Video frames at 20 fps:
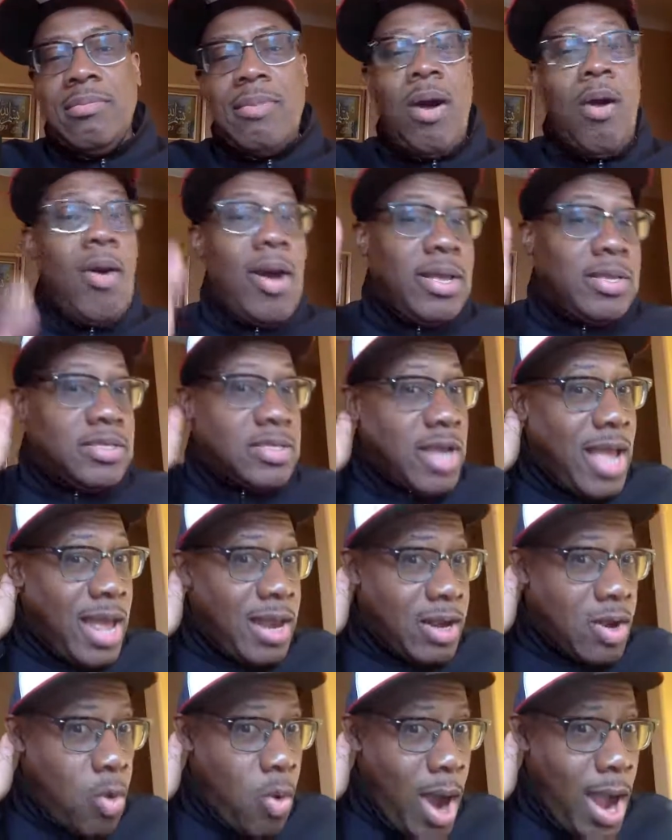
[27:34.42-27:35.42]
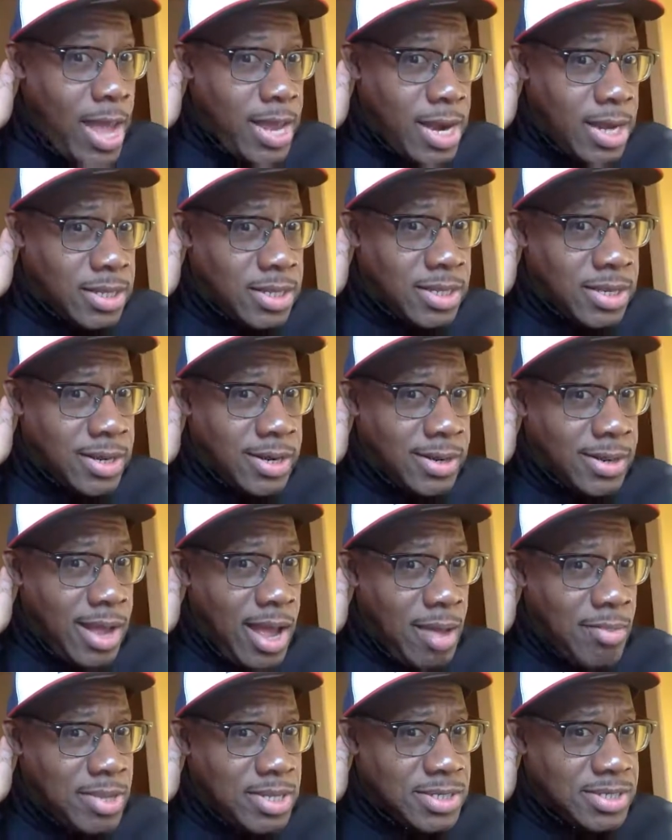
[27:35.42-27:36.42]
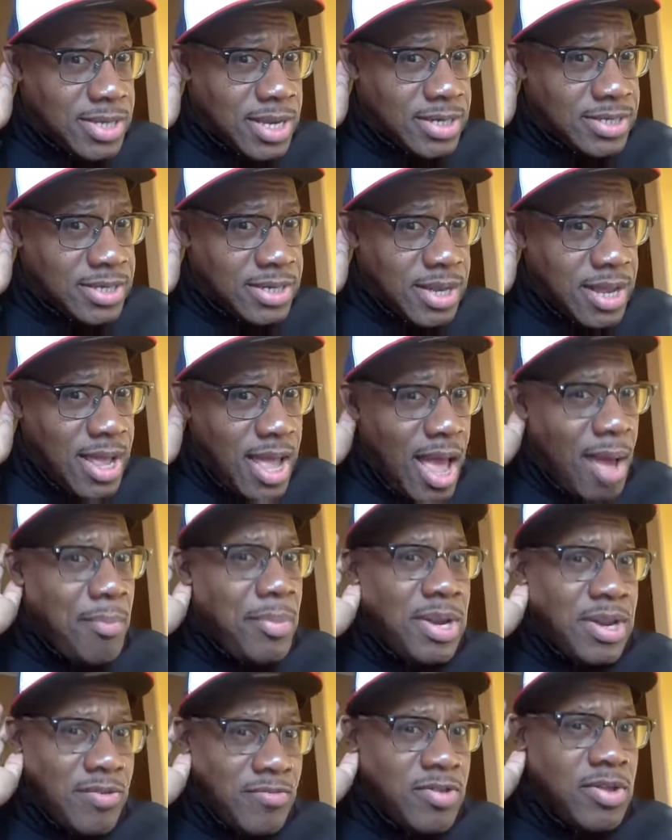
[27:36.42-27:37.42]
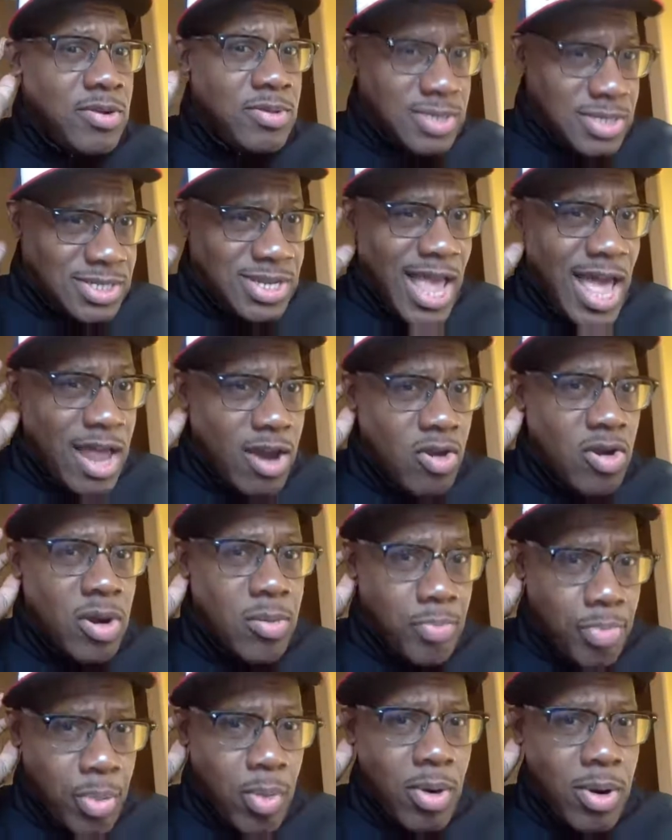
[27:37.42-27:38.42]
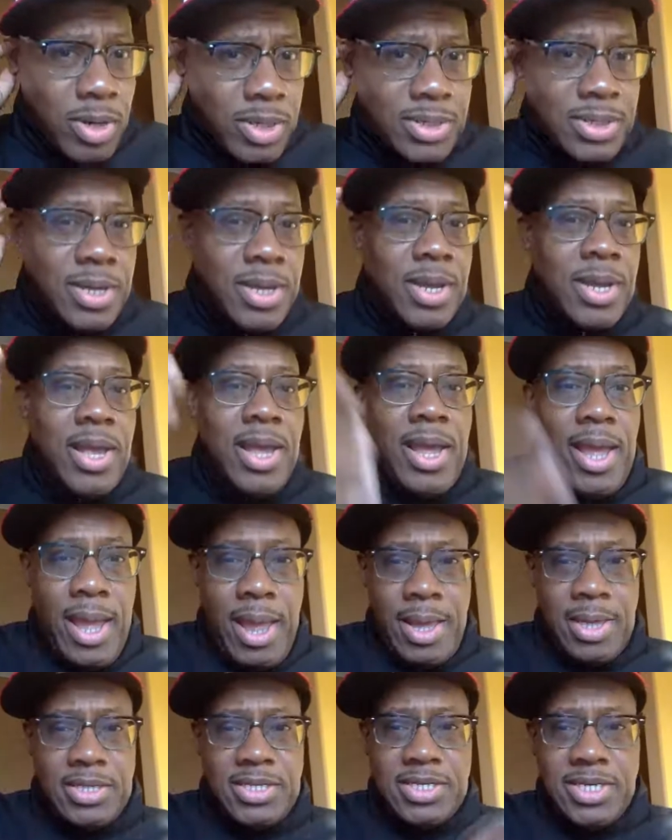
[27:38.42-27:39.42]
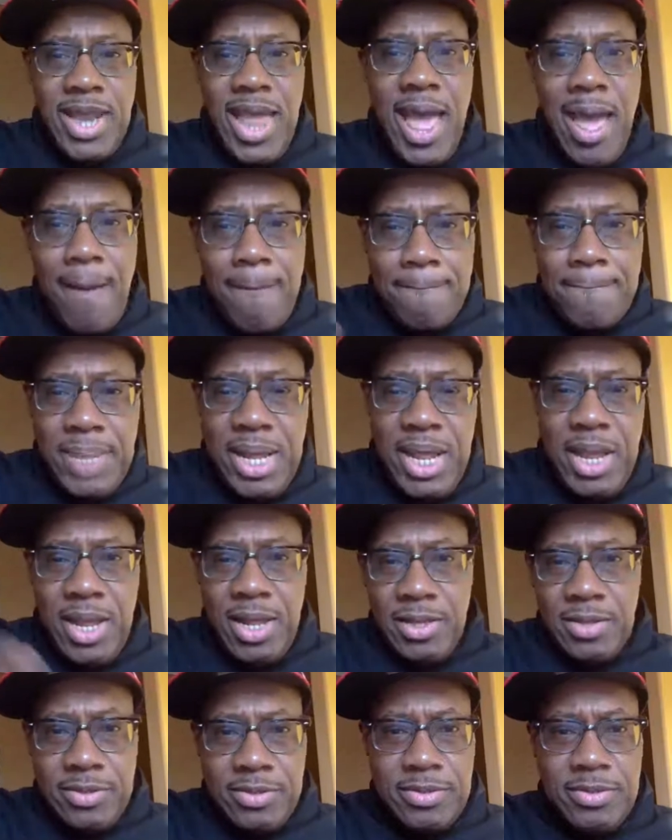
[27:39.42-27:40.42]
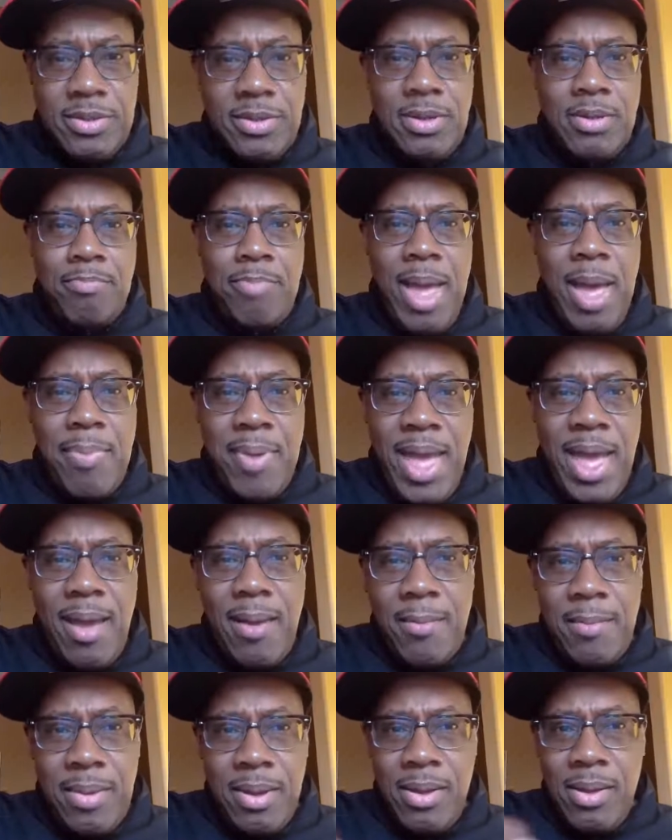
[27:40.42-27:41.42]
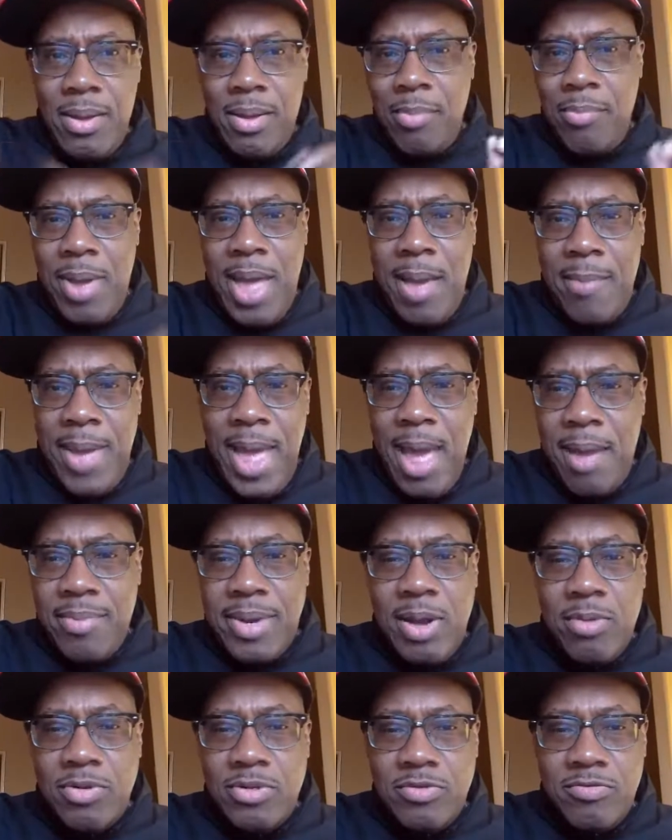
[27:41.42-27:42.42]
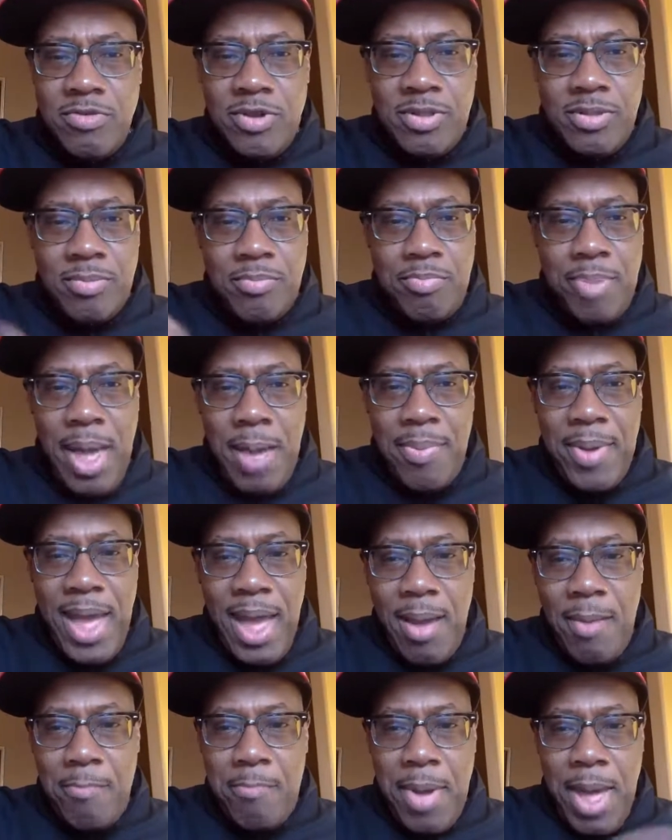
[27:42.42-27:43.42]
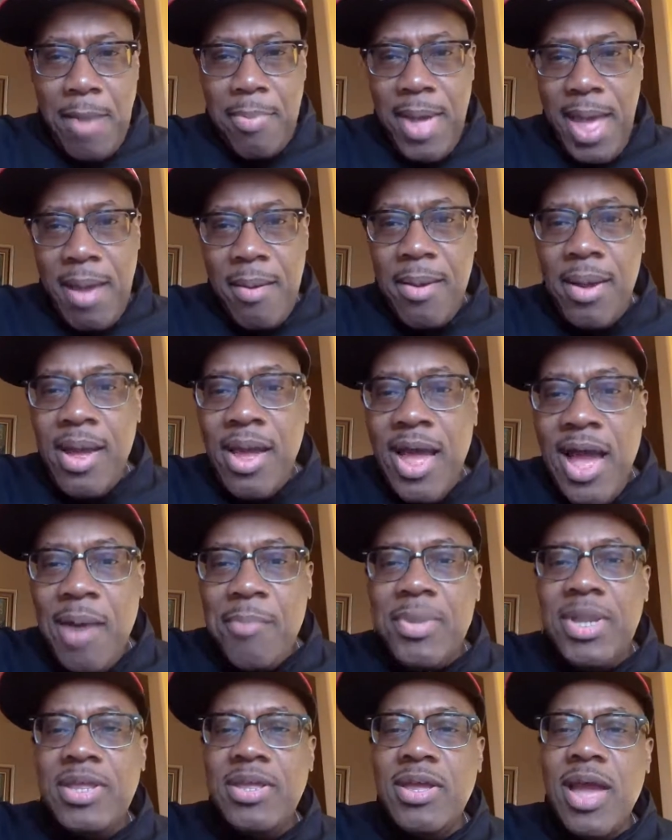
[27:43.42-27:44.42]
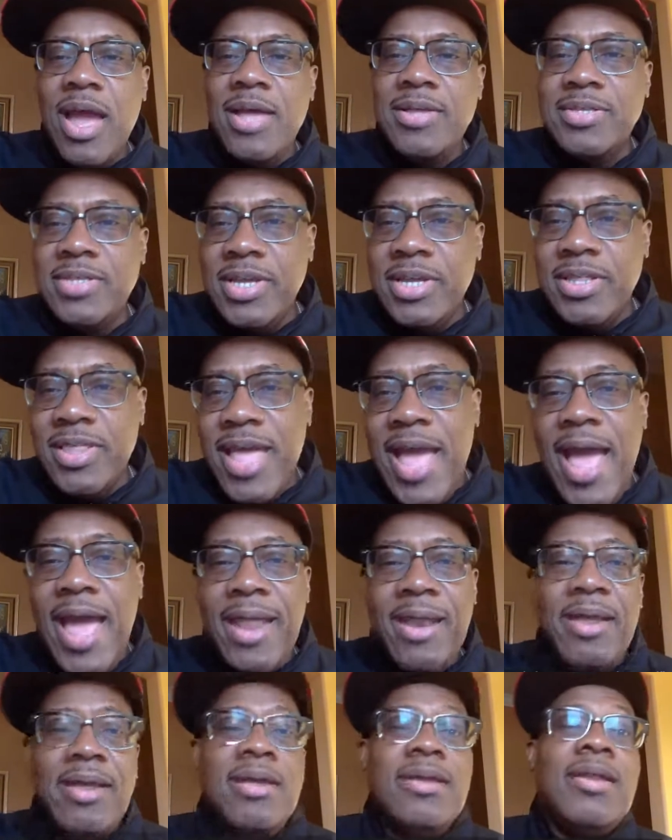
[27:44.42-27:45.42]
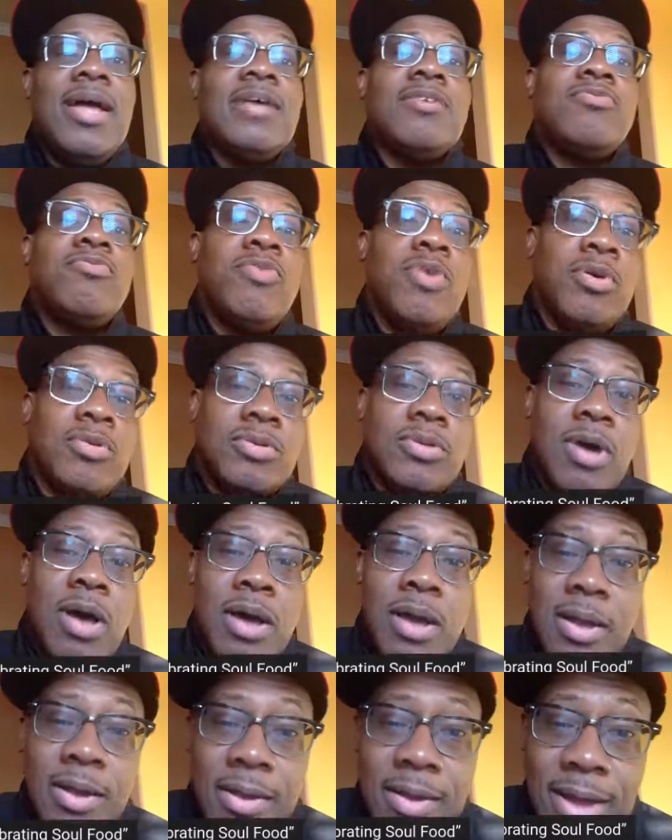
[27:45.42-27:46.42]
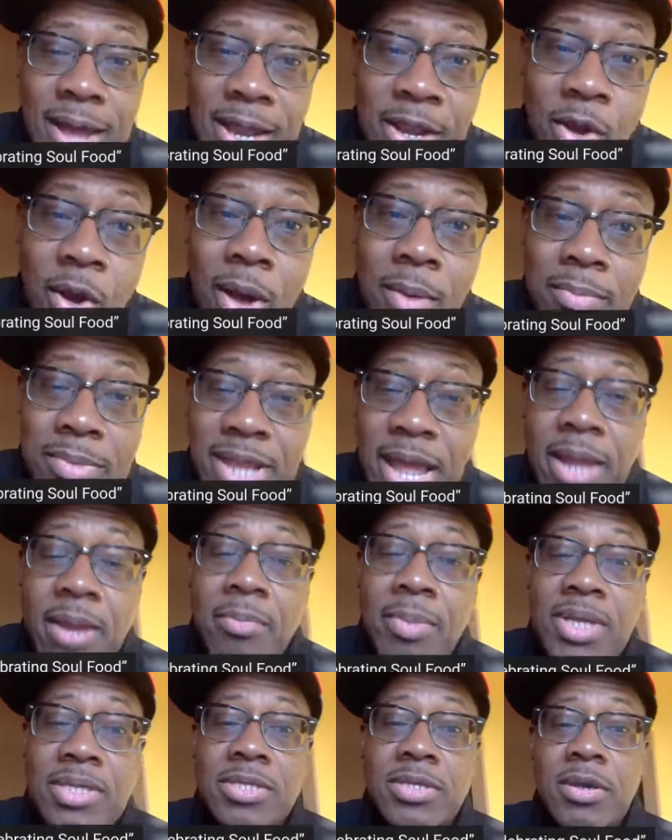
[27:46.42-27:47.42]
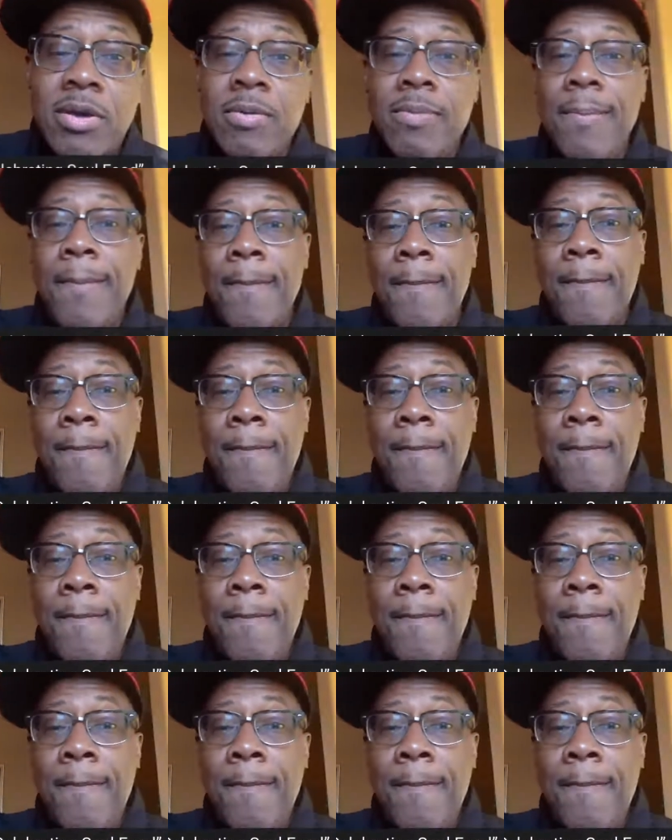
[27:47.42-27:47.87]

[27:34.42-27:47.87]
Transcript: Oh, it's kind of quiet out there in the comment section. How many of you have sat on the porch and snapped beans? Pap, pap, pap, pap. That was the rhythm. Pap, pap, pap, pap. How many of you guys did that? That's real talk. I know I'm dating myself.